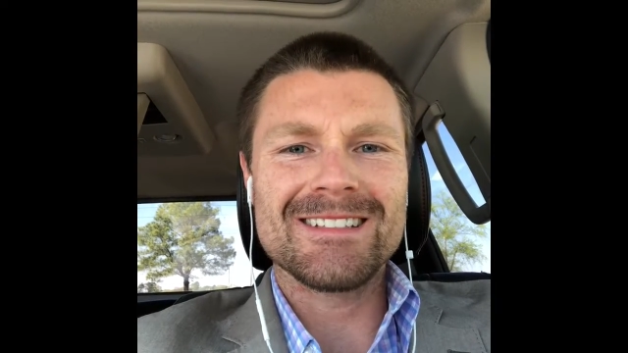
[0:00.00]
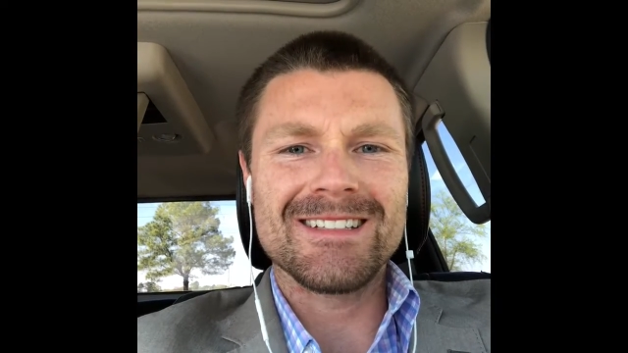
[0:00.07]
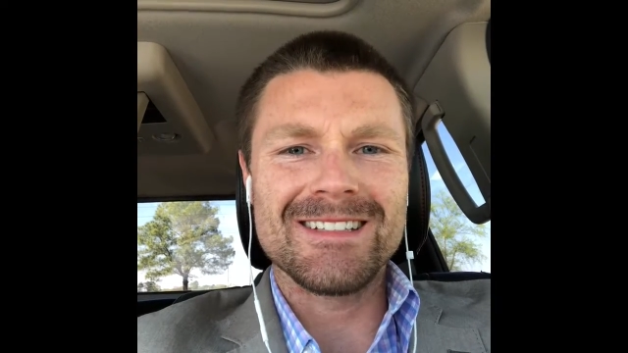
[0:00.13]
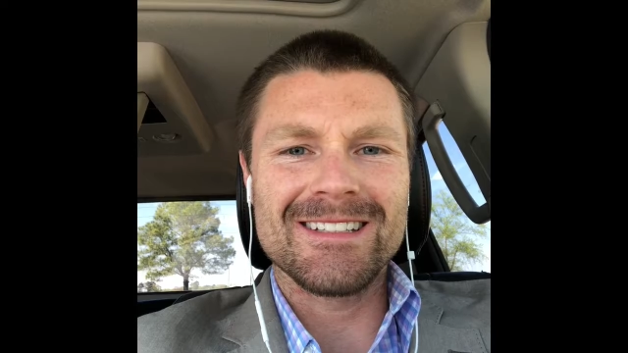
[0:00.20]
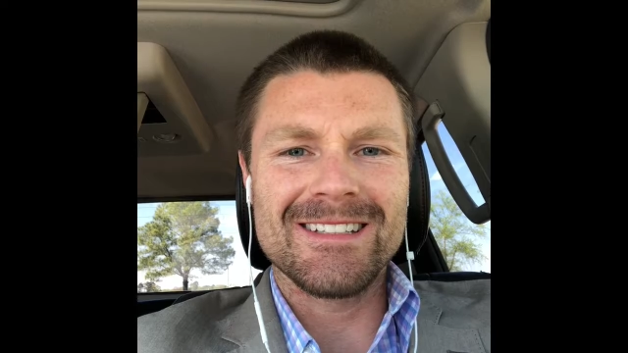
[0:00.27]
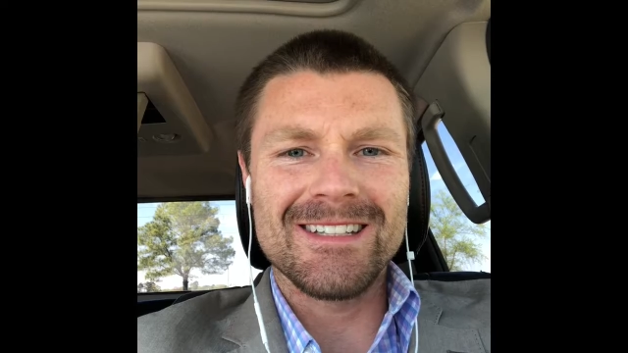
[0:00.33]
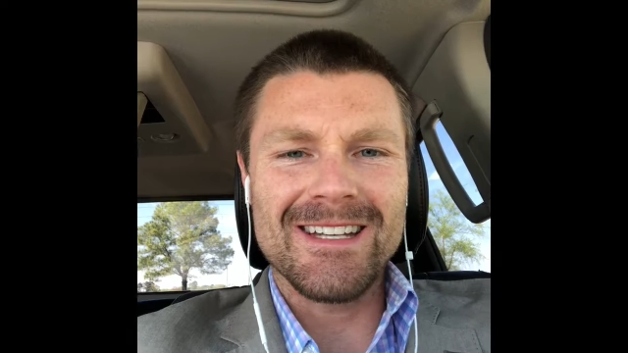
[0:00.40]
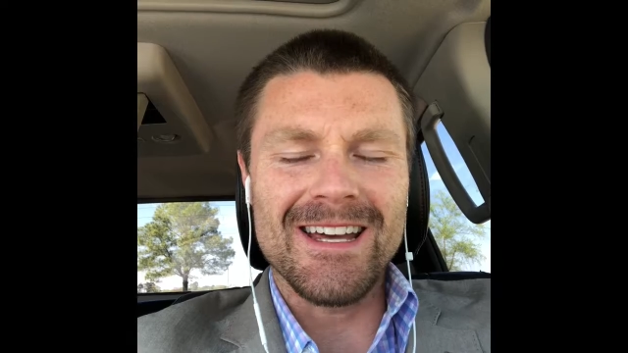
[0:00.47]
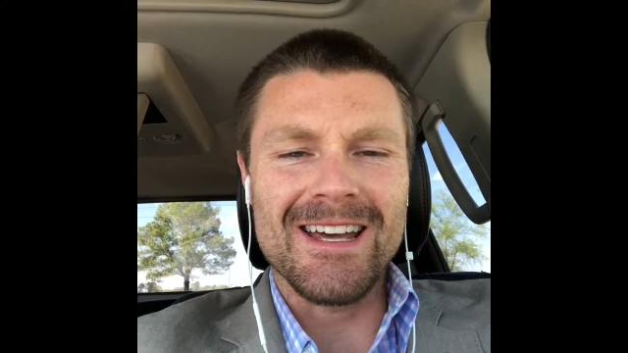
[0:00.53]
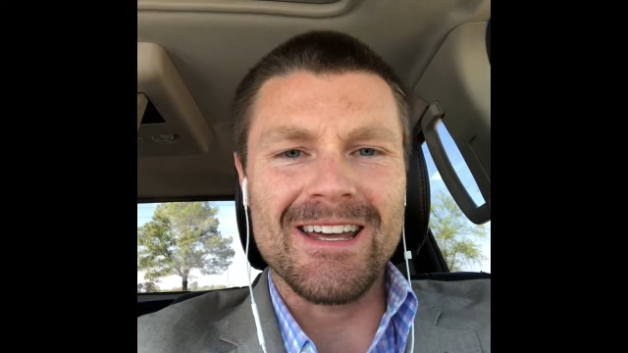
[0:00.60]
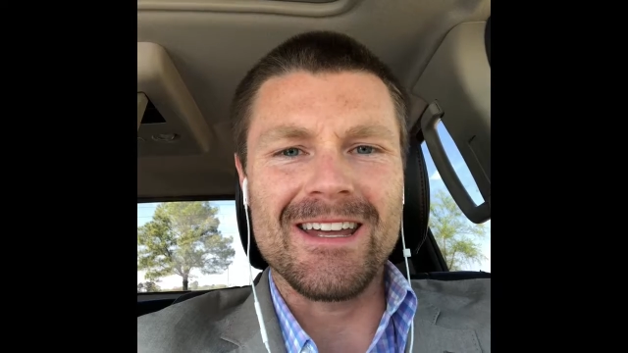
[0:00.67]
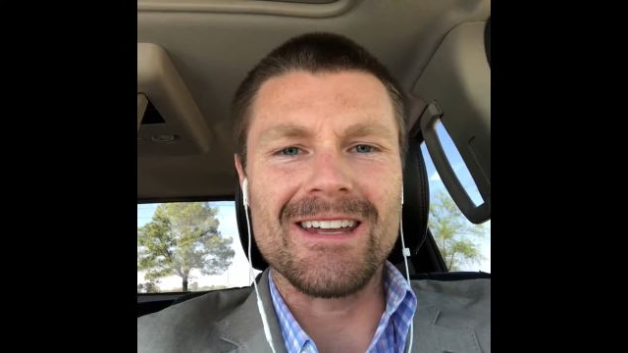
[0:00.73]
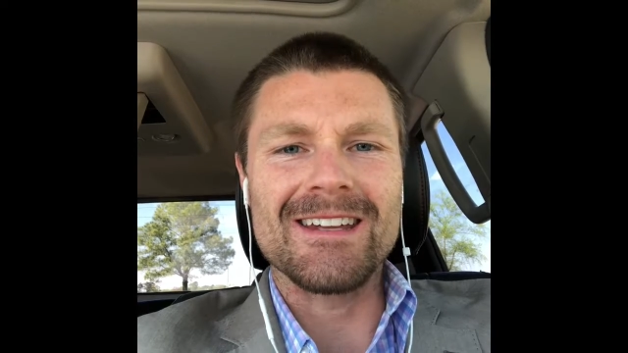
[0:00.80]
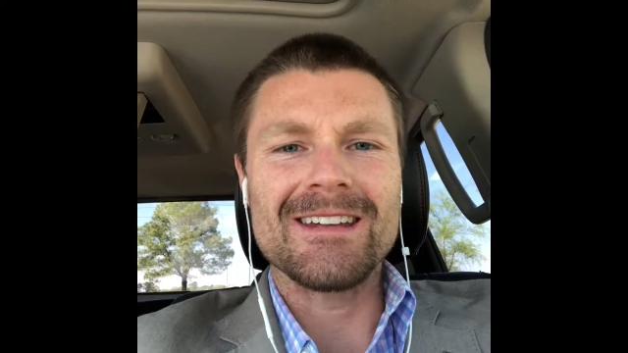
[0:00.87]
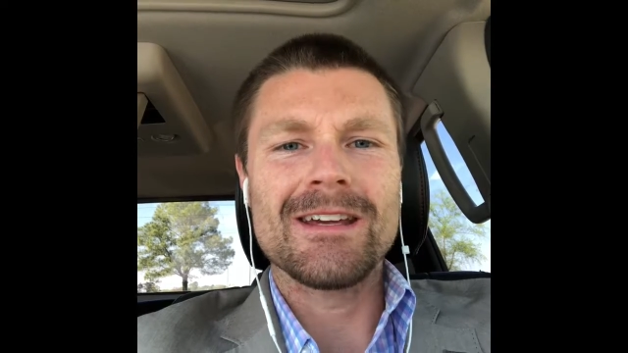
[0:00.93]

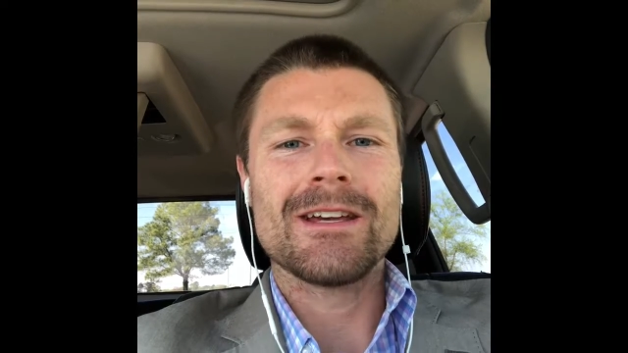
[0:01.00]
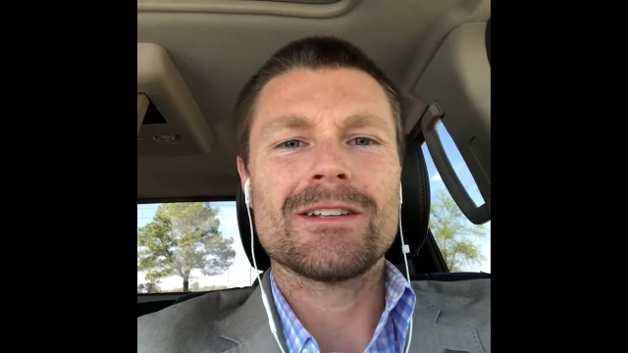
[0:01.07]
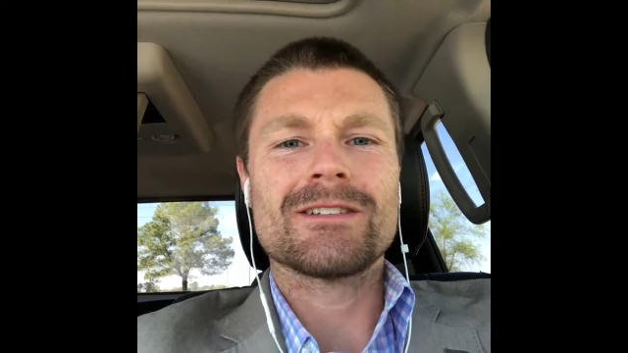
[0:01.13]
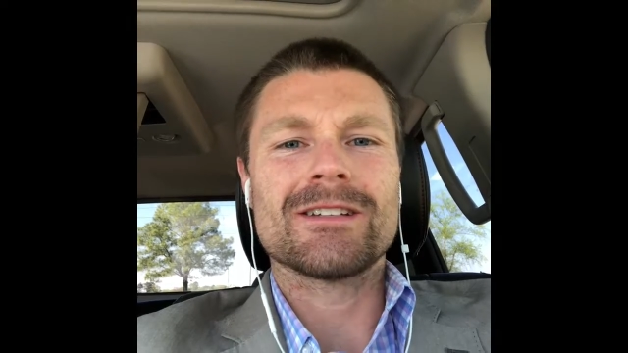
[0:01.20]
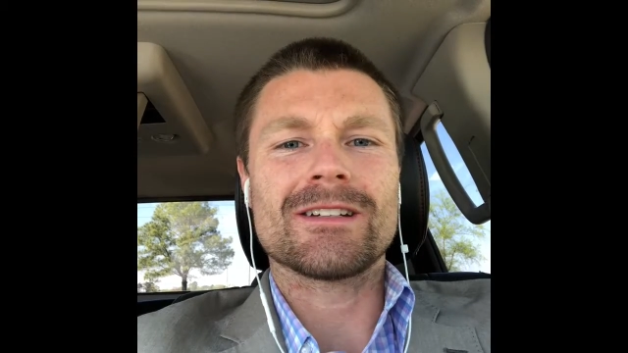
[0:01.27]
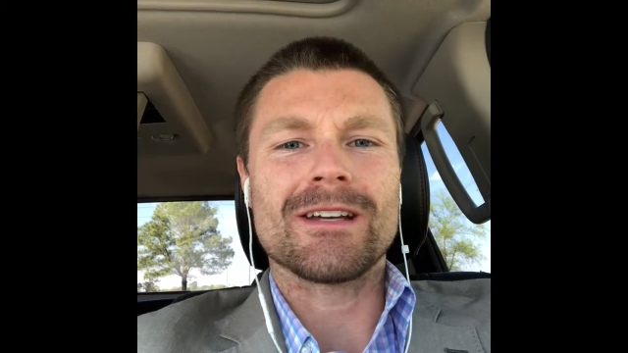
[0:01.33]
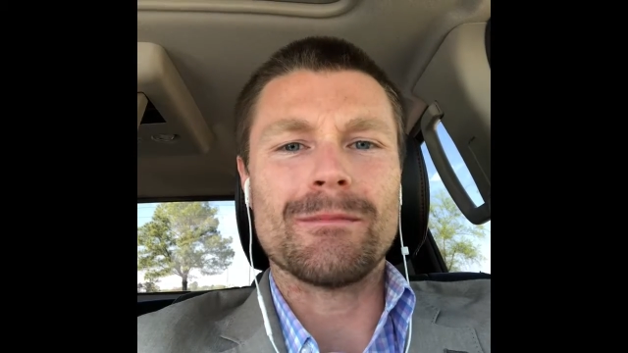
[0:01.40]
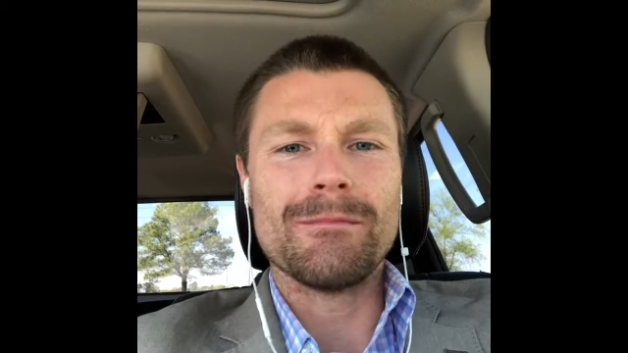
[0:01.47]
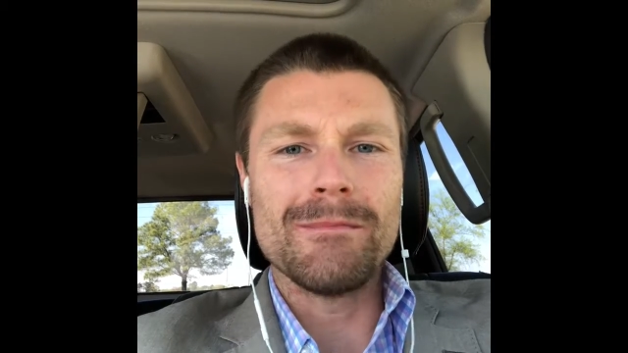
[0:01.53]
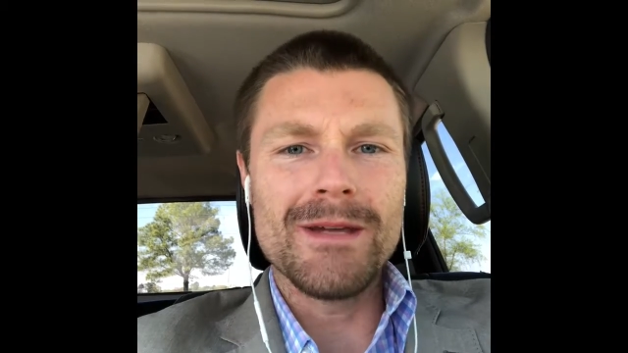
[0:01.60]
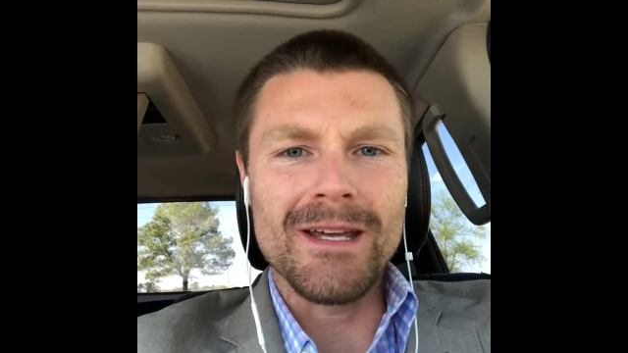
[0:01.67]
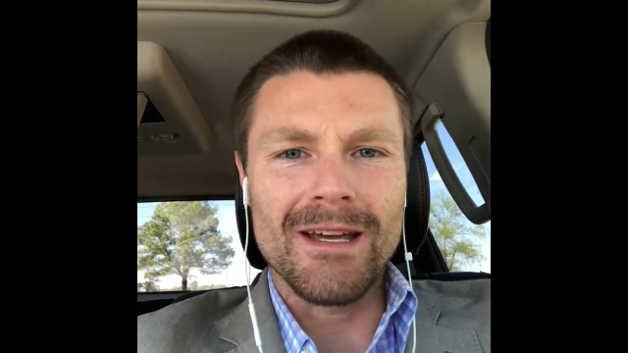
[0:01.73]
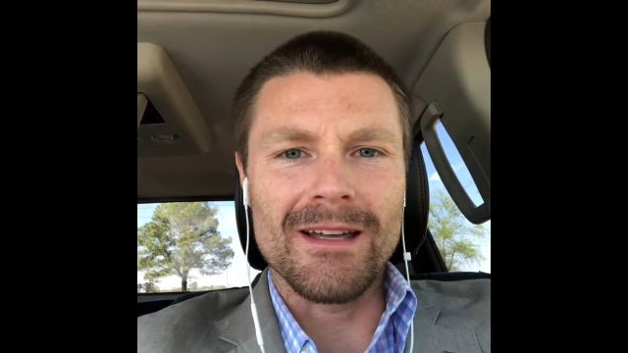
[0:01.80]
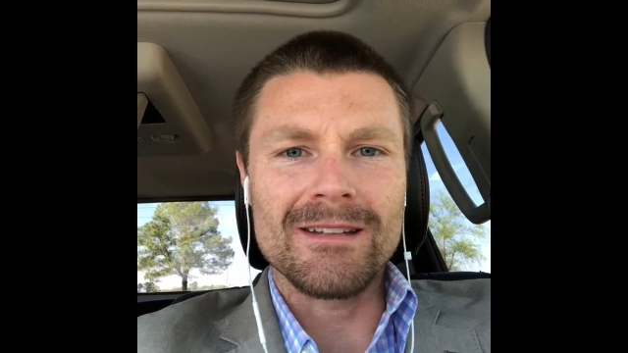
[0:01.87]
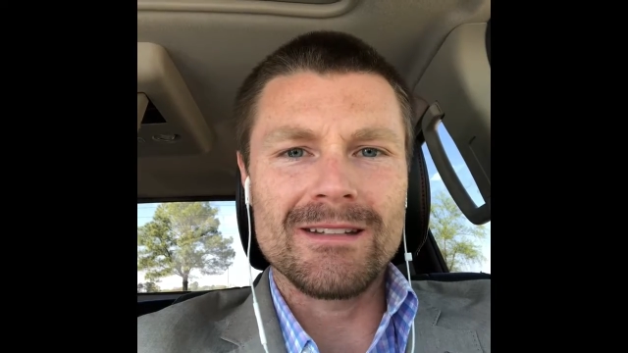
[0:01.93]
today to
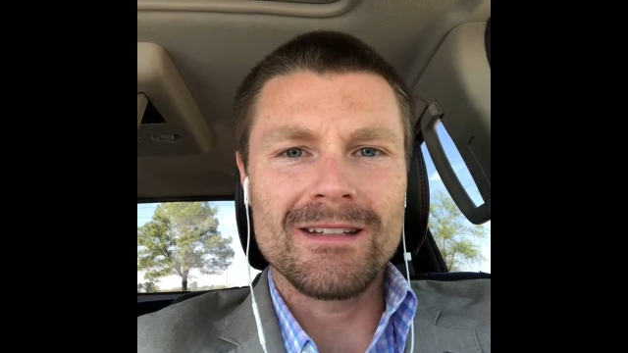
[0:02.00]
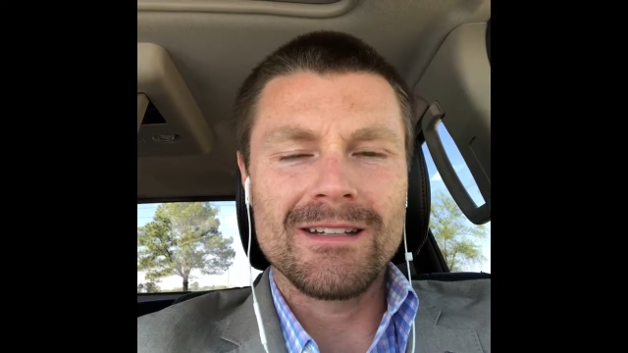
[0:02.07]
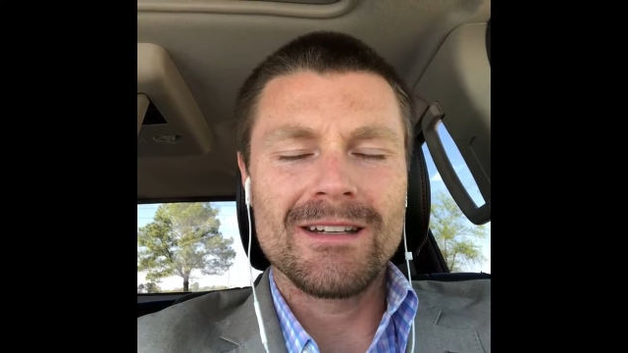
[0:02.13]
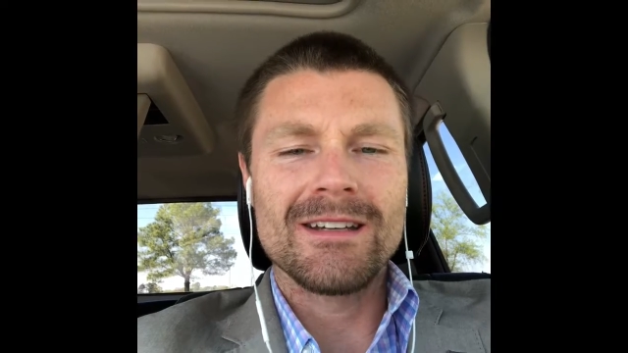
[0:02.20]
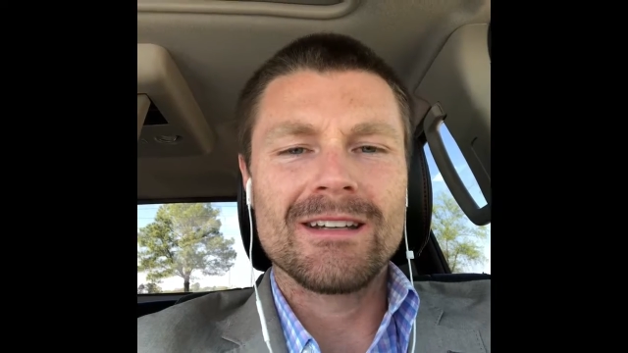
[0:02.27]
commit